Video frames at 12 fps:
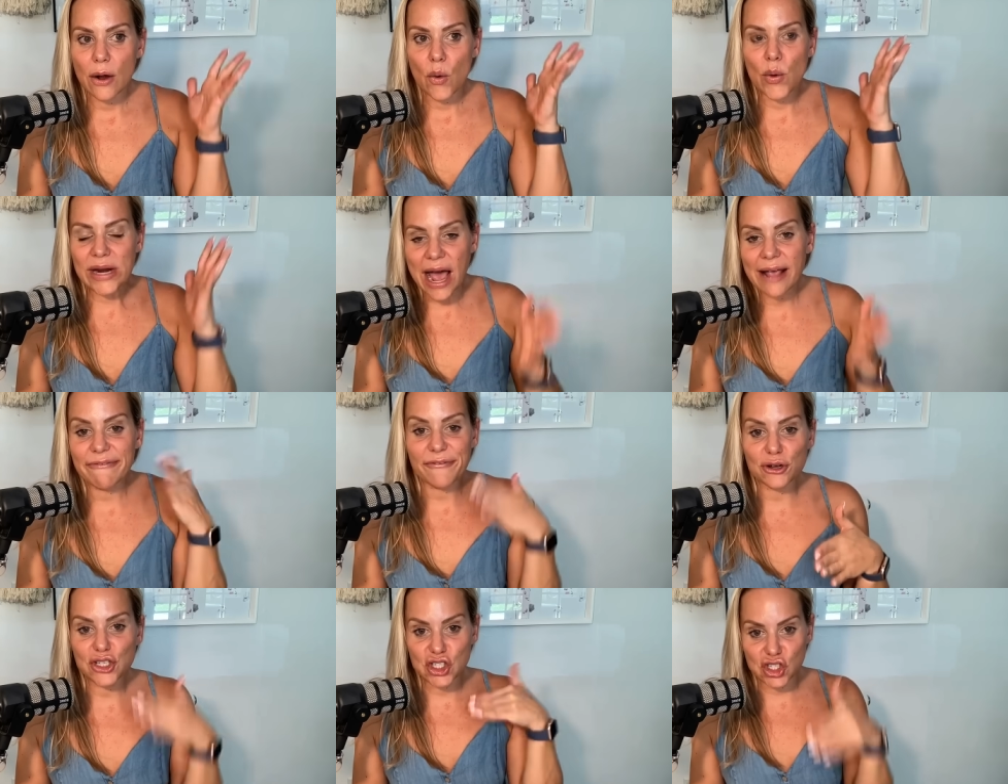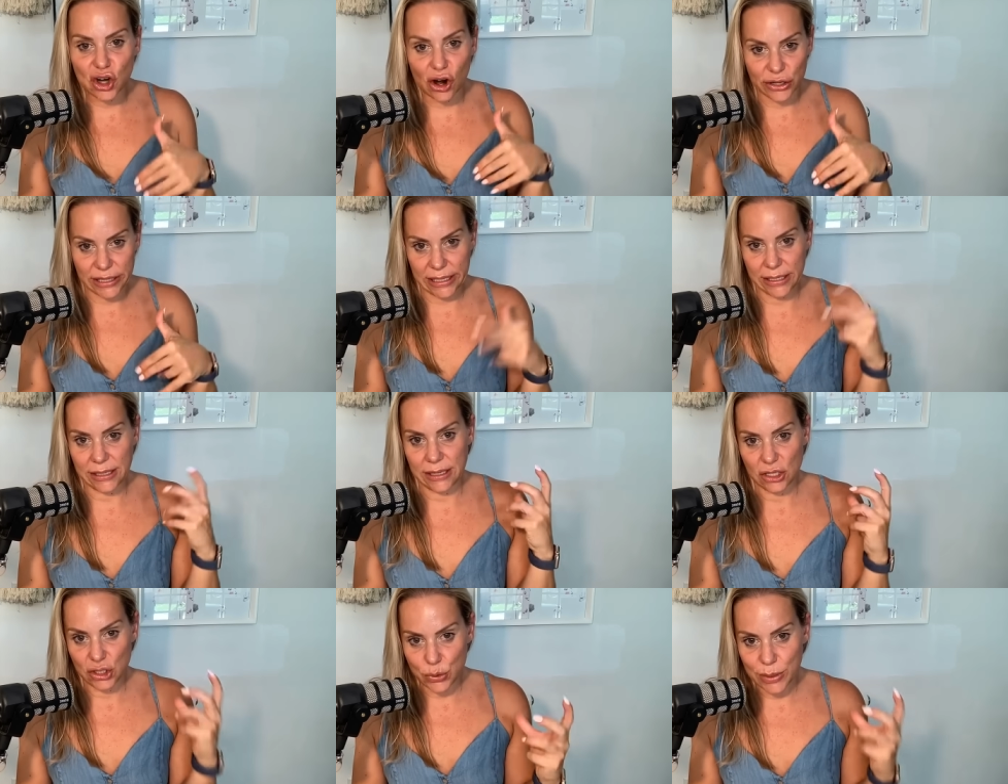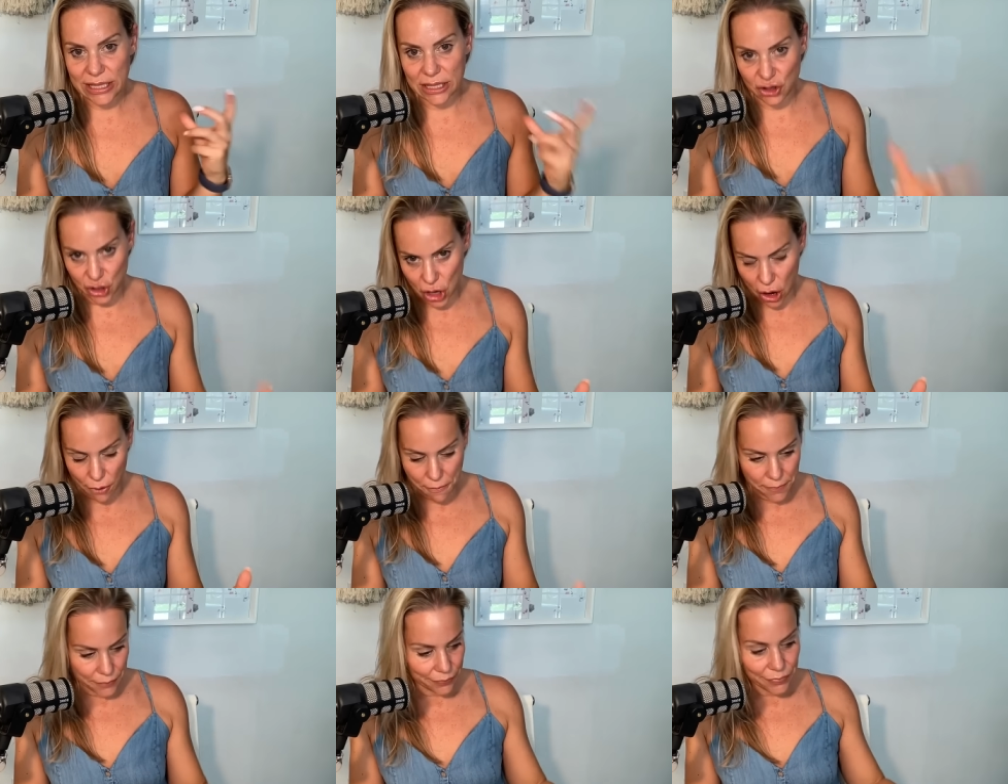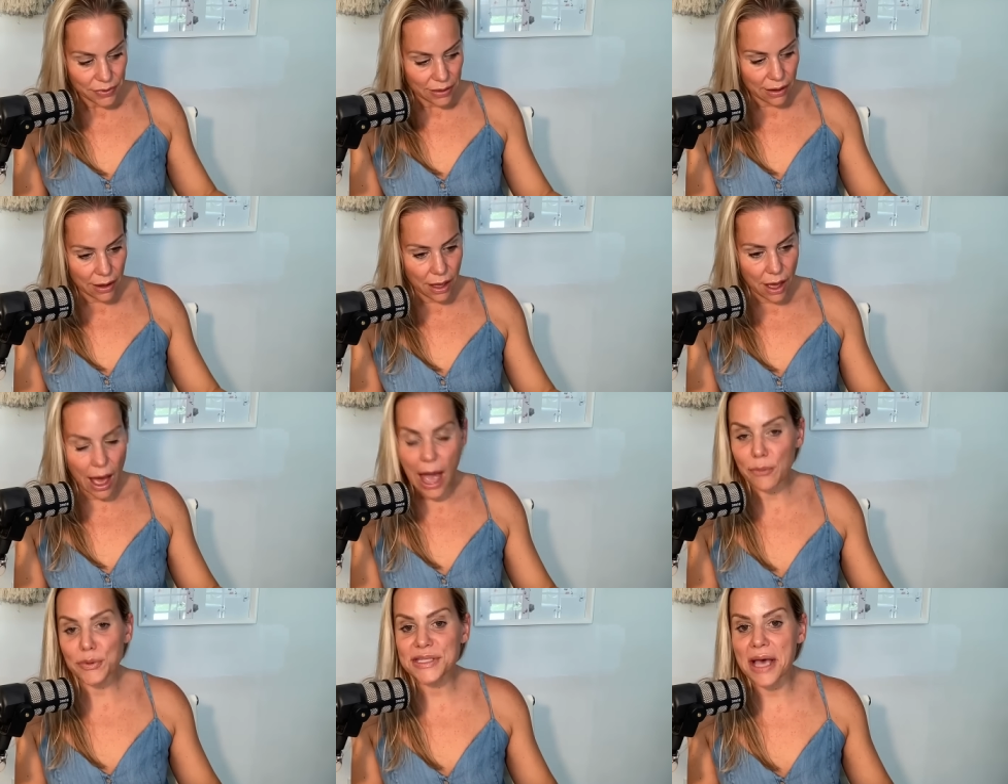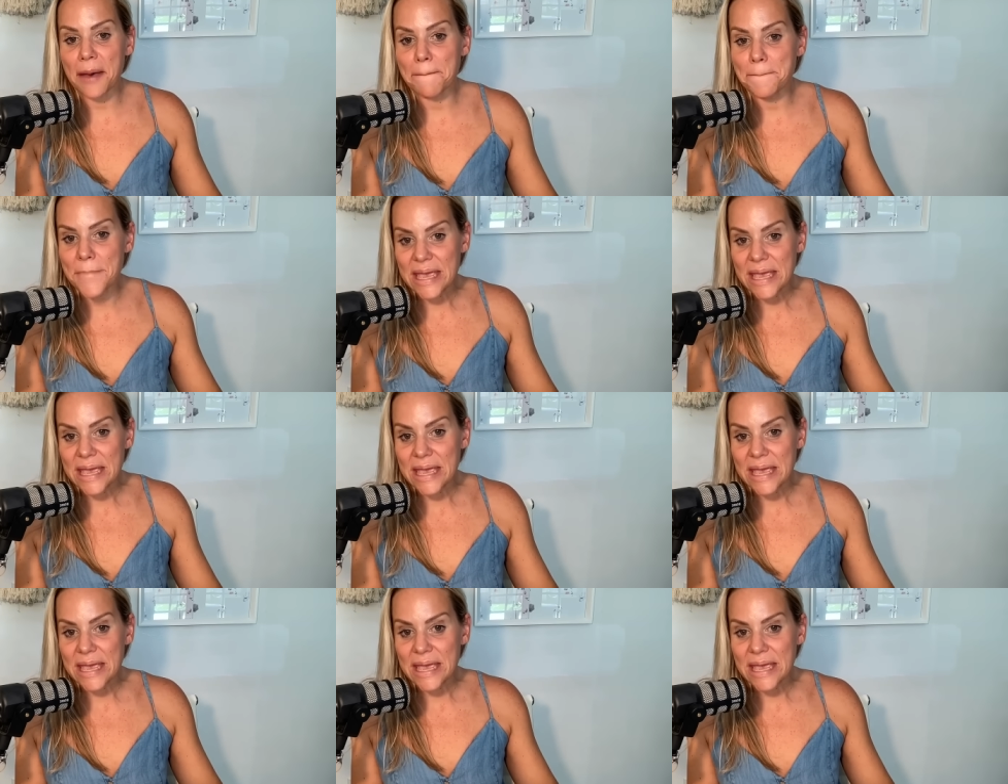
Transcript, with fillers: when I first started doing the show, I was in